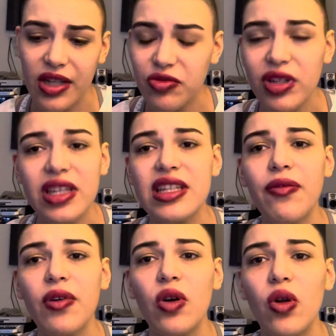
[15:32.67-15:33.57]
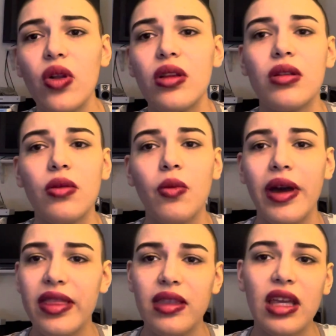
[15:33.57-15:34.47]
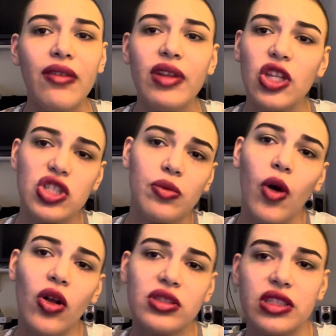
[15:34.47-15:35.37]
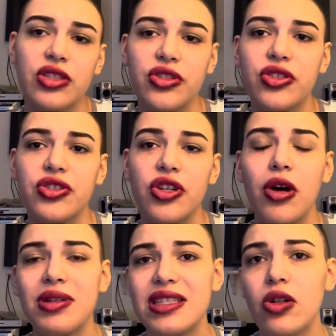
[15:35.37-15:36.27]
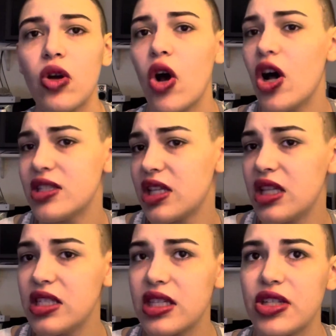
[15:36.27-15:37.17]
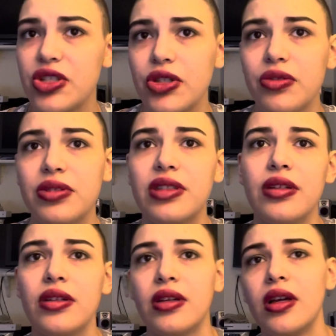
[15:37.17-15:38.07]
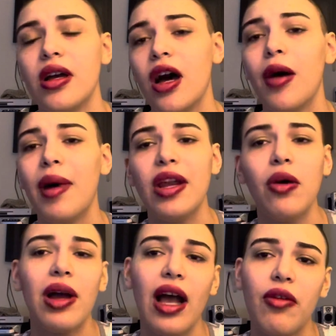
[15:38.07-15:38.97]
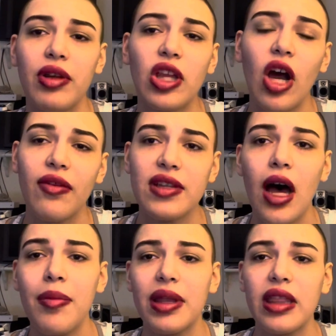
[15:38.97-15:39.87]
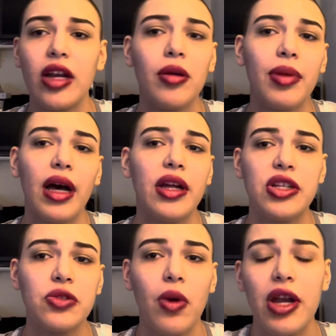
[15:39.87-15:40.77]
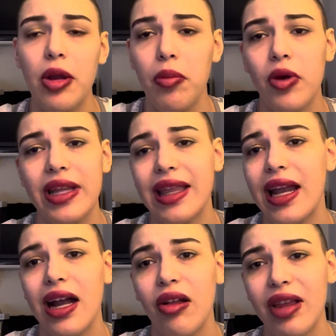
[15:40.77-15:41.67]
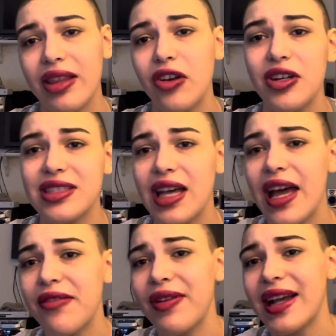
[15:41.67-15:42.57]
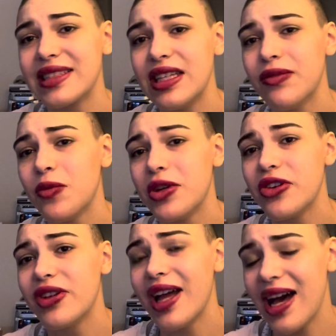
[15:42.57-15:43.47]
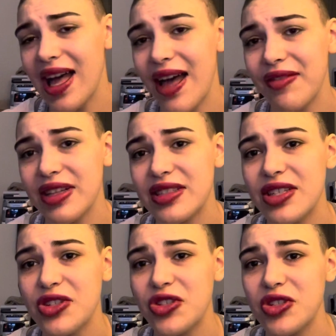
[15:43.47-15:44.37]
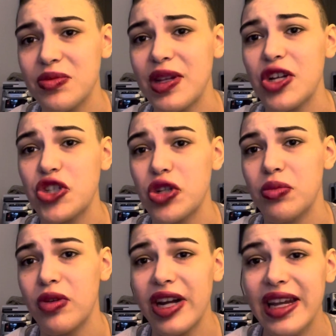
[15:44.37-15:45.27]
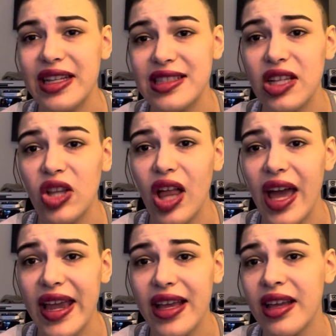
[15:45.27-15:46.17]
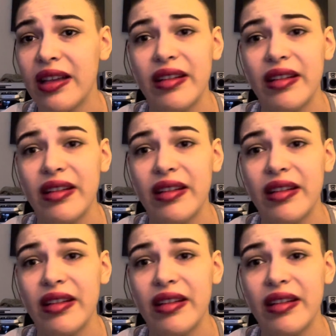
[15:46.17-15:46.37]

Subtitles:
really difficult with even the small seizures, you know, it's still causing these issues. I know I got really off topic there, but I just wanted to point that out. Like, there are side effects even when you're not having seizures because your brain is still like,